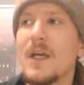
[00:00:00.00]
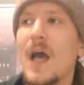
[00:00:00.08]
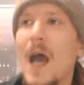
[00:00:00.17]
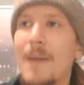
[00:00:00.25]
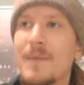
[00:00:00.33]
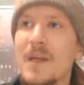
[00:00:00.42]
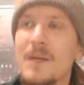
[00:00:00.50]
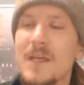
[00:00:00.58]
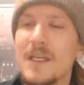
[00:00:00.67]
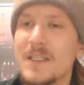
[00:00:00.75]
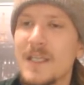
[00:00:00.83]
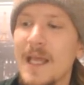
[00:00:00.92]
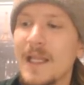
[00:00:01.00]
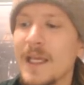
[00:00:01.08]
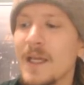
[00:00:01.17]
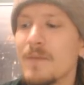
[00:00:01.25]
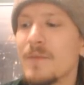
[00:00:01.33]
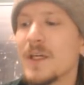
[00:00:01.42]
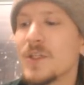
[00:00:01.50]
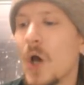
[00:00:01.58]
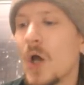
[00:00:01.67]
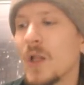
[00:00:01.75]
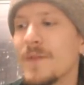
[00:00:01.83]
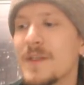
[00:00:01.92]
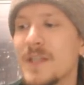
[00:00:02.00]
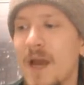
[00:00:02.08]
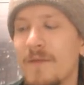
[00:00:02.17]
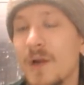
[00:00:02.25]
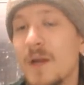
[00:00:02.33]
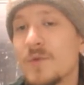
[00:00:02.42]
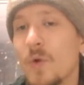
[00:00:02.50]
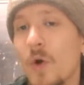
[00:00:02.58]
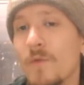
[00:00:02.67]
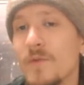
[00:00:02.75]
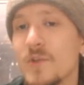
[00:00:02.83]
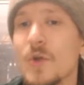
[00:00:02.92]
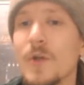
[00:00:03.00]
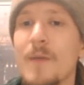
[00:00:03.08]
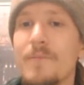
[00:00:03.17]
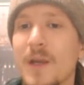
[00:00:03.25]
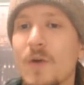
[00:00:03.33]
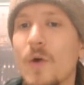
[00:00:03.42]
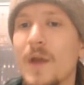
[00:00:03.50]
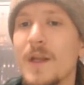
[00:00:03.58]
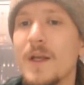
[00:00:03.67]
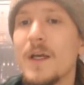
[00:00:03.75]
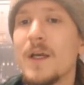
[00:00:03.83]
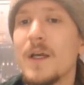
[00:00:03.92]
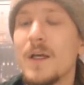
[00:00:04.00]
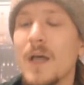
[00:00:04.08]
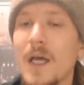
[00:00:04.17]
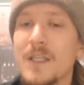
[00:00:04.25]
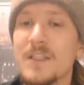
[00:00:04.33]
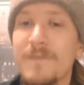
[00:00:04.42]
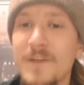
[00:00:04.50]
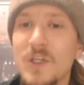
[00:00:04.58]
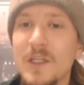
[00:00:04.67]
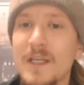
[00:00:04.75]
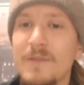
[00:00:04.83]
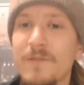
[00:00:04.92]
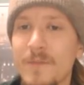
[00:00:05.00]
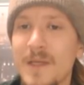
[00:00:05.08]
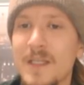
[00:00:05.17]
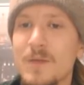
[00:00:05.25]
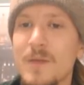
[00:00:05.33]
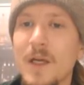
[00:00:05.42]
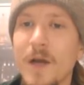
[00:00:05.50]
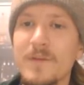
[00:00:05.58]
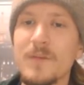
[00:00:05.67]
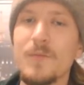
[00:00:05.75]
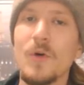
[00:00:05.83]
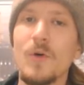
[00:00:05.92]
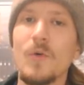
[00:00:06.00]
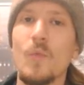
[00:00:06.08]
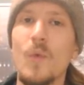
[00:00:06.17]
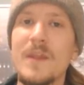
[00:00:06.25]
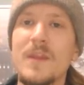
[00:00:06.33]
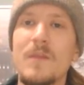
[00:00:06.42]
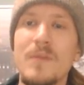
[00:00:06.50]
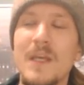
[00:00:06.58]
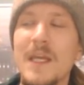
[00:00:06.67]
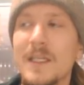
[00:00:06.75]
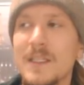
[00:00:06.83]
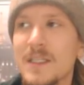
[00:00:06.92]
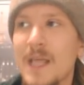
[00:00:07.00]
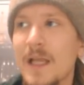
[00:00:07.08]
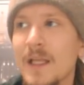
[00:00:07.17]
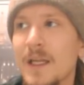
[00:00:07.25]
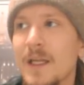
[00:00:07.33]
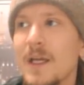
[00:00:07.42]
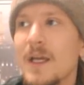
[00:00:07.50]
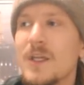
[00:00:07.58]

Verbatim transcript: I'm going to begin scaling in, because all of the time frames were oversold on Bitcoin sufficiently for me to be comfortable with beginning to scale in.